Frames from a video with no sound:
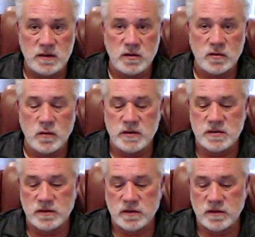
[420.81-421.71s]
you're going to
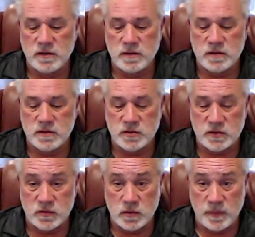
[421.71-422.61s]
learn store